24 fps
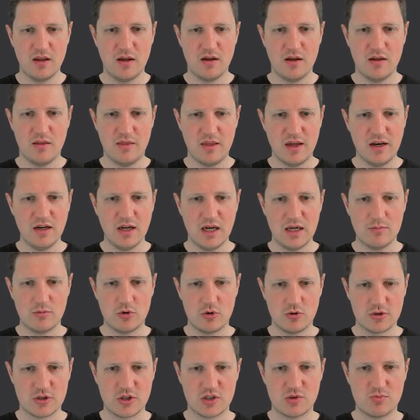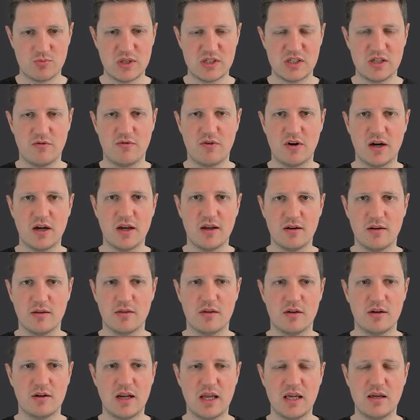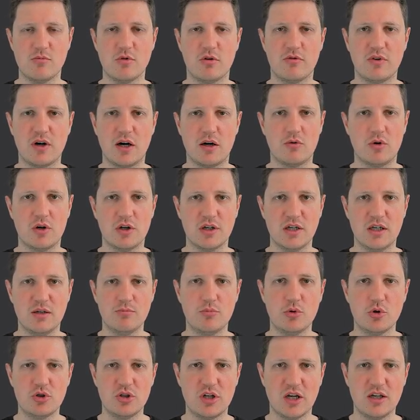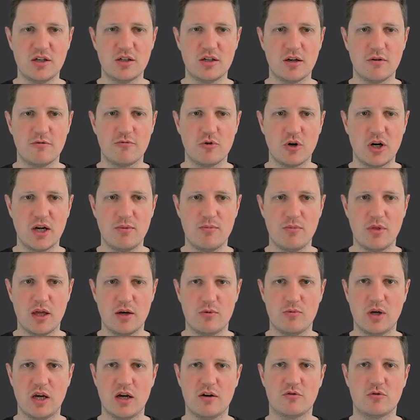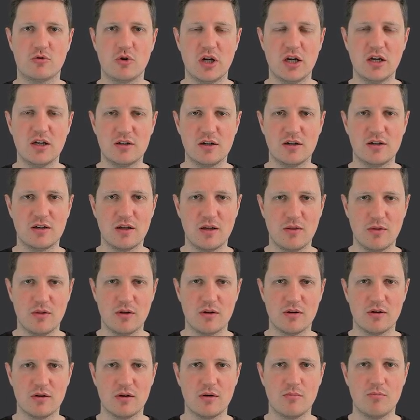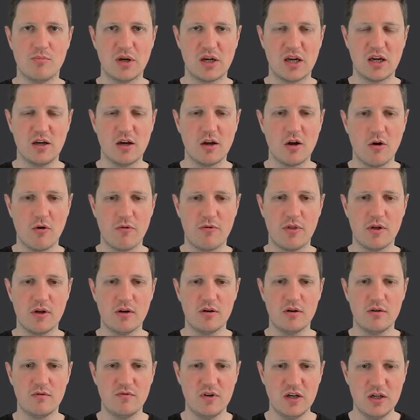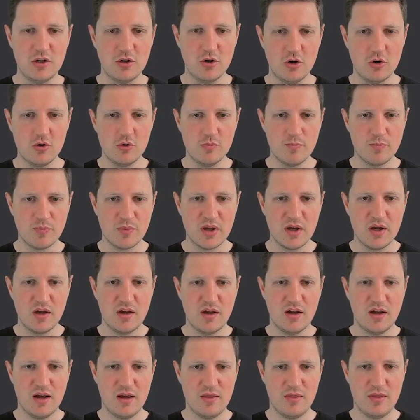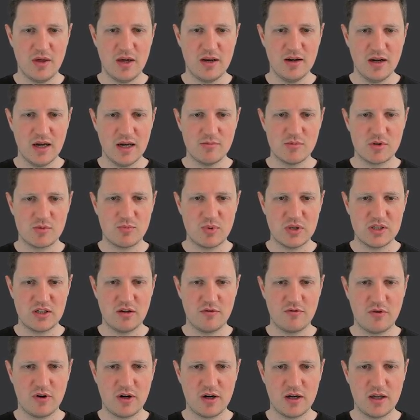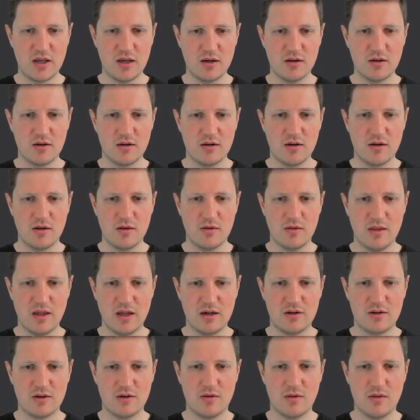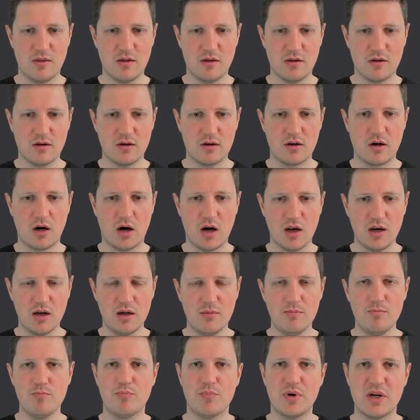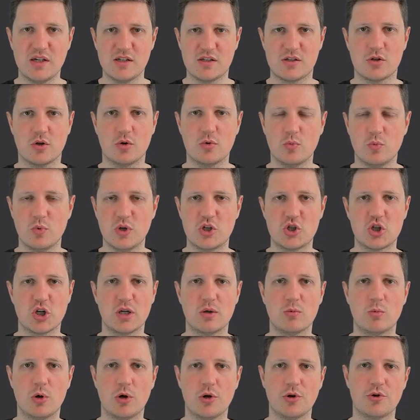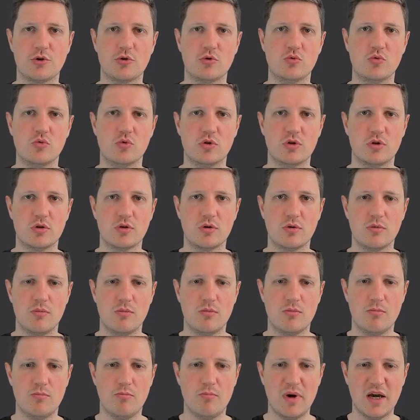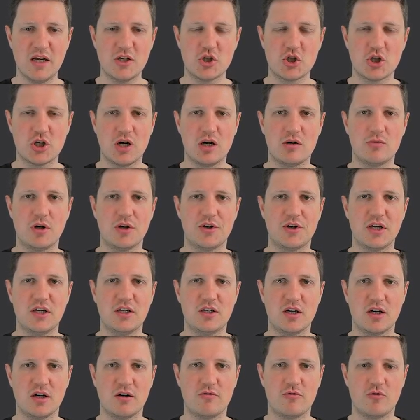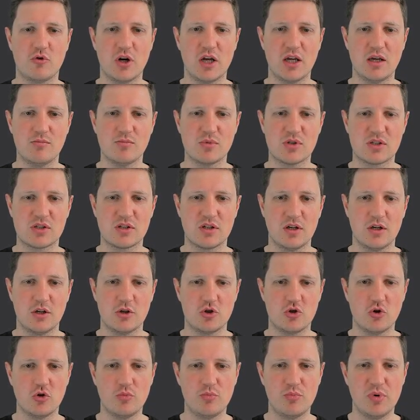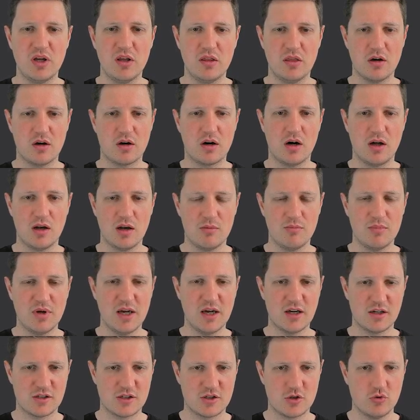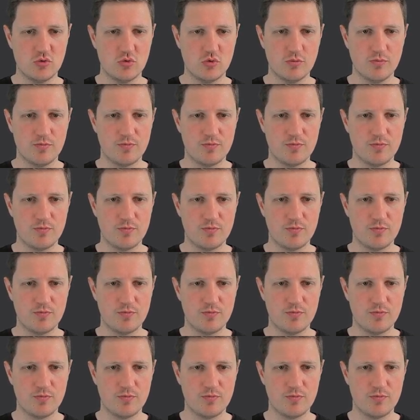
Then I'm also specifying the name of our input data frame that we have created in the beginning of the video. And then I'm specifying that the column based on which I want to match our data frames should be the column x two.